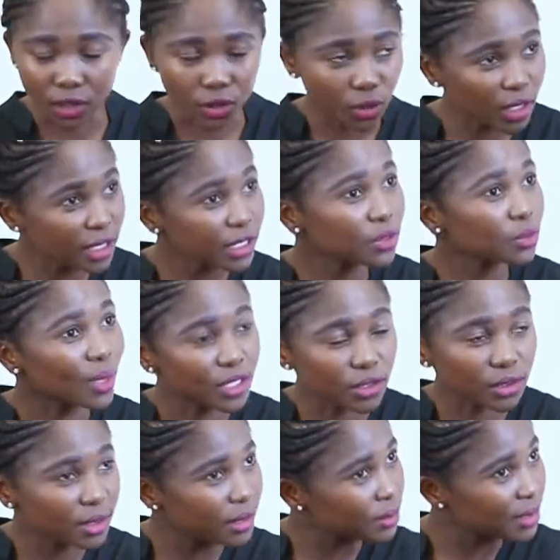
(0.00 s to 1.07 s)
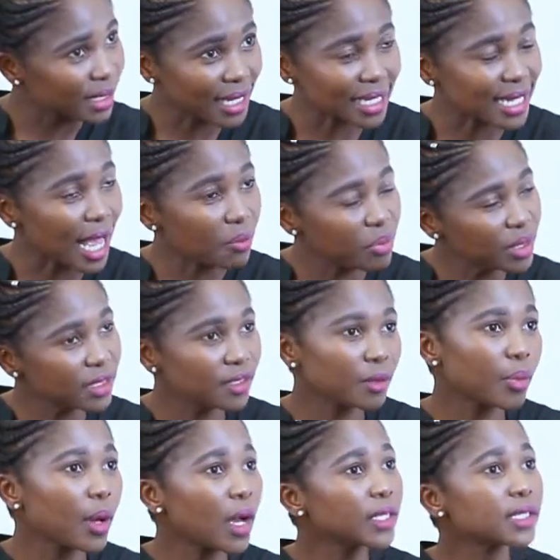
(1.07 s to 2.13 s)
acknowledge what has
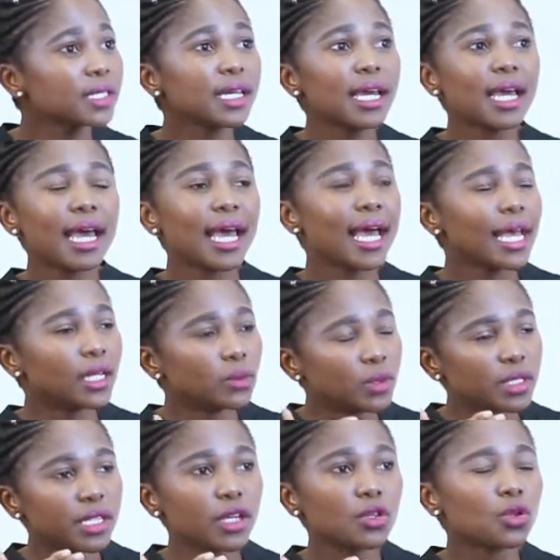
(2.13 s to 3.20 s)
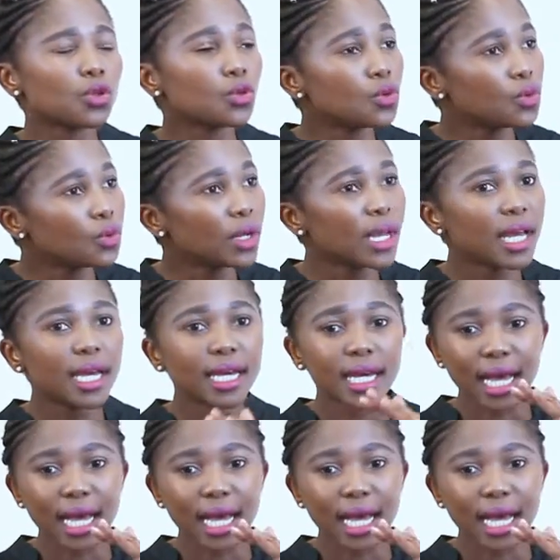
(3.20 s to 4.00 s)
happened in the past, and we take you through